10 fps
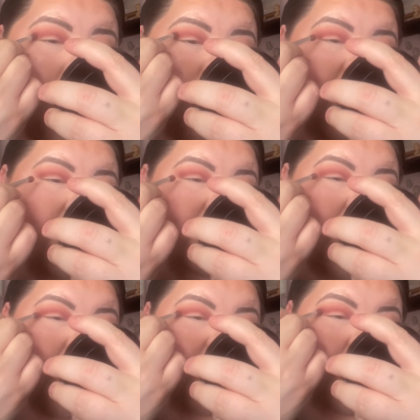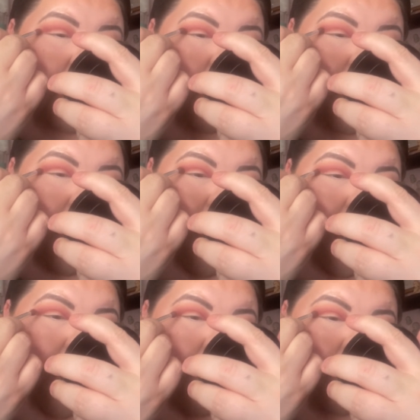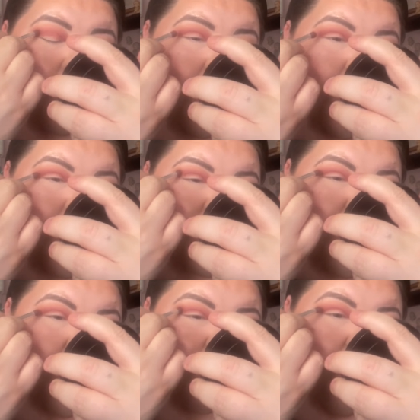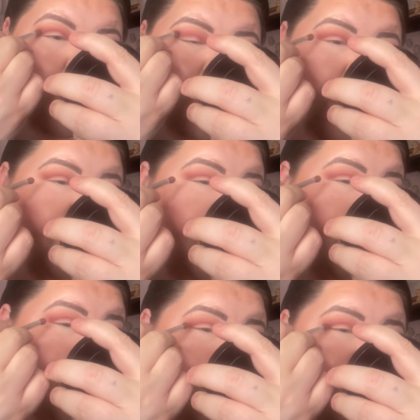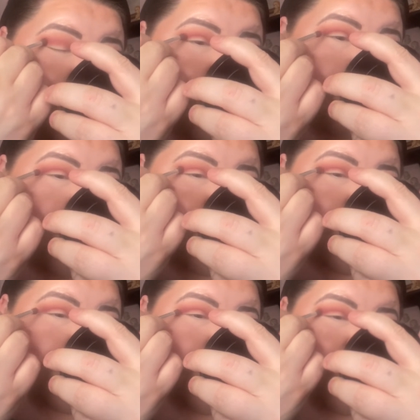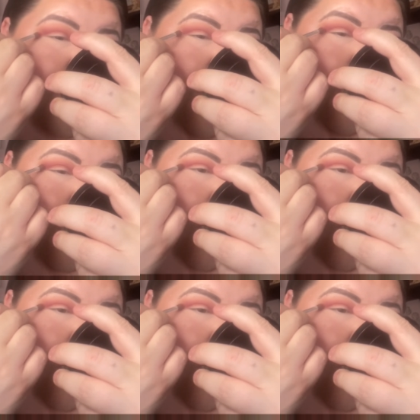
because I'm, a night owl and I stay up all night pretty much and sleep mostly during the day.